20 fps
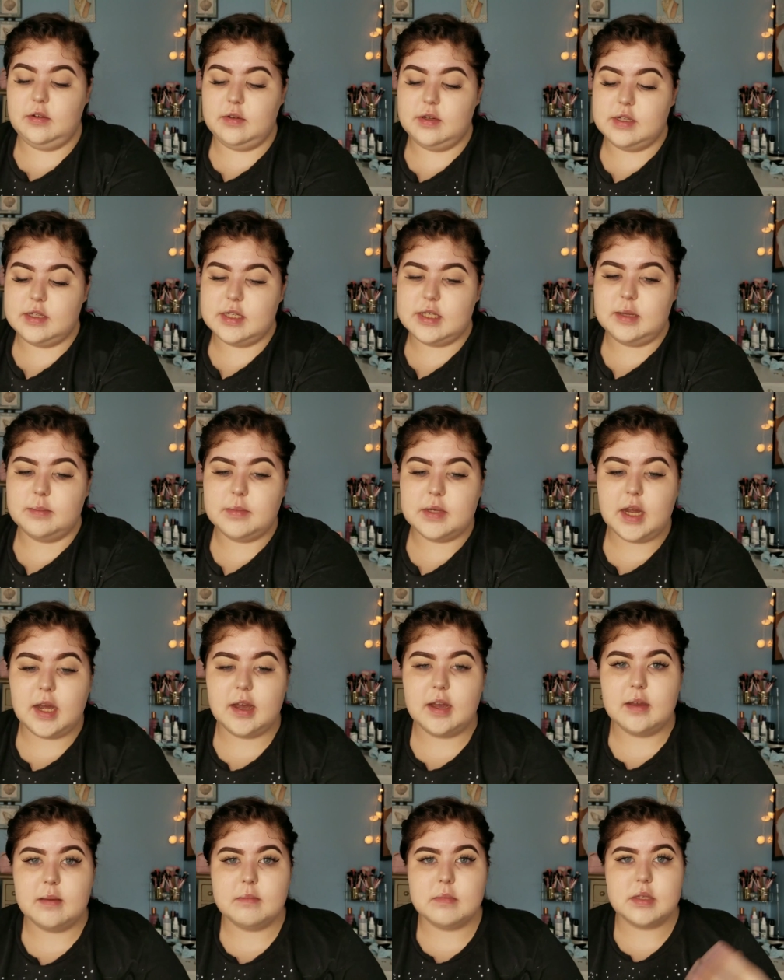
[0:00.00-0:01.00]
And
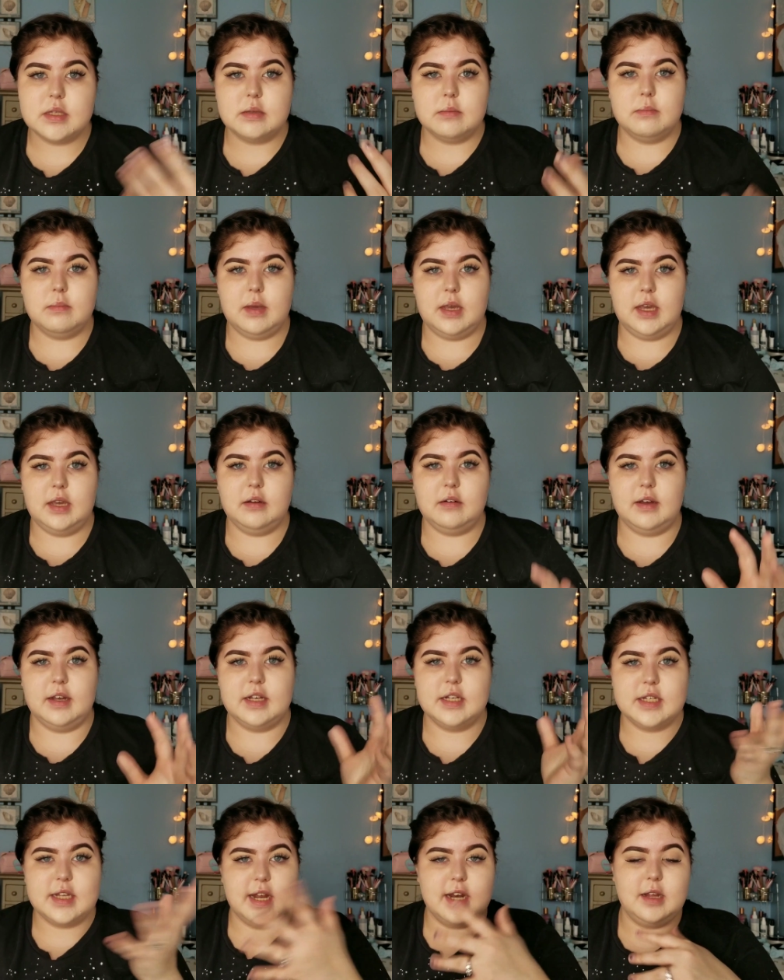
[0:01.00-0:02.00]
sometimes me, like,
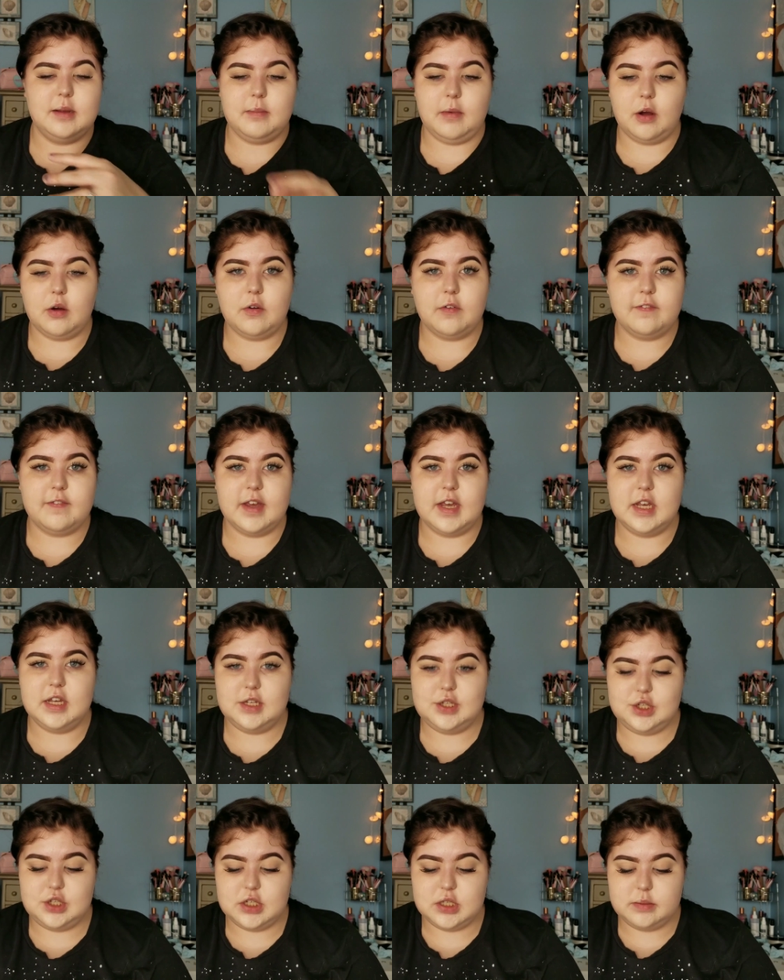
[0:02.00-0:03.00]
setting my whole
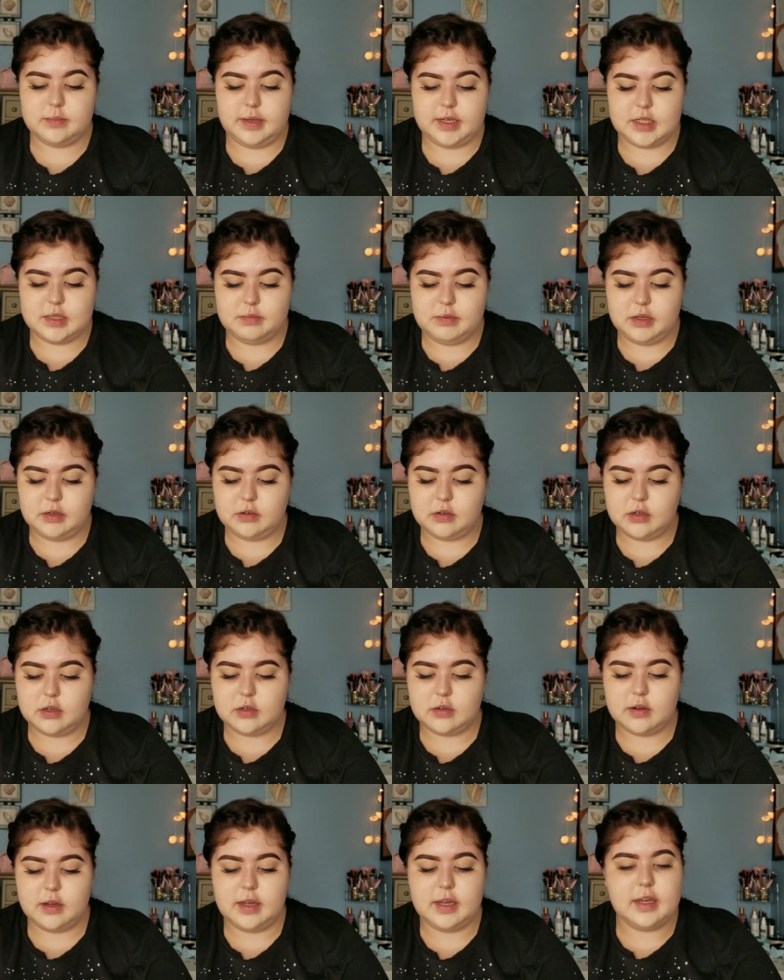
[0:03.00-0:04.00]
face just makes me look
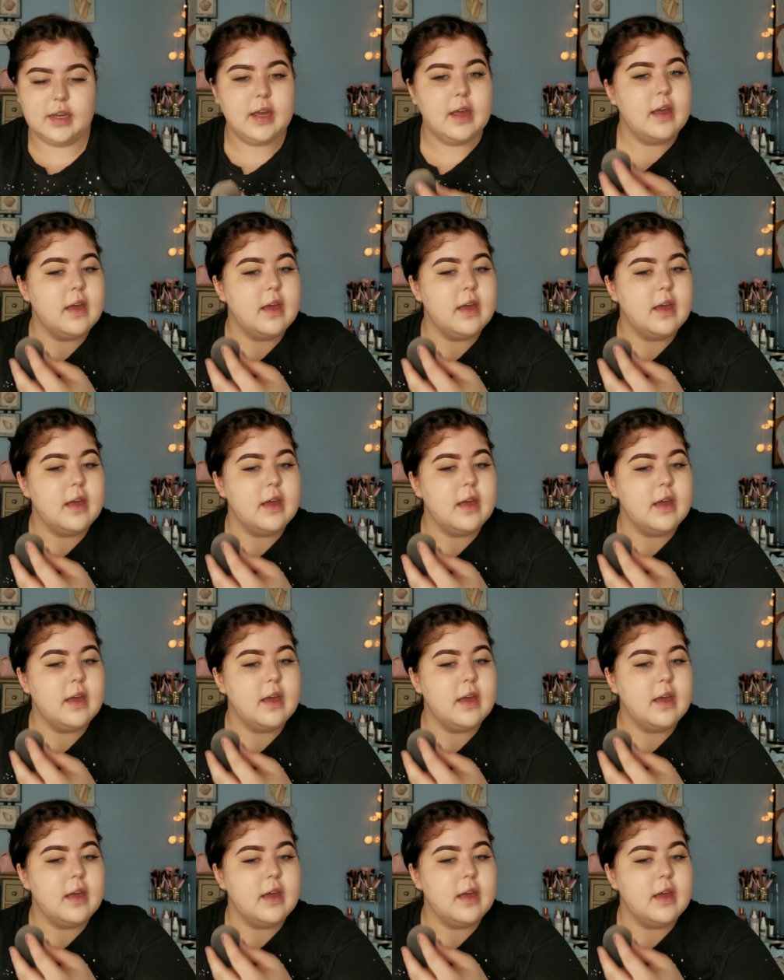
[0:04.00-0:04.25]
like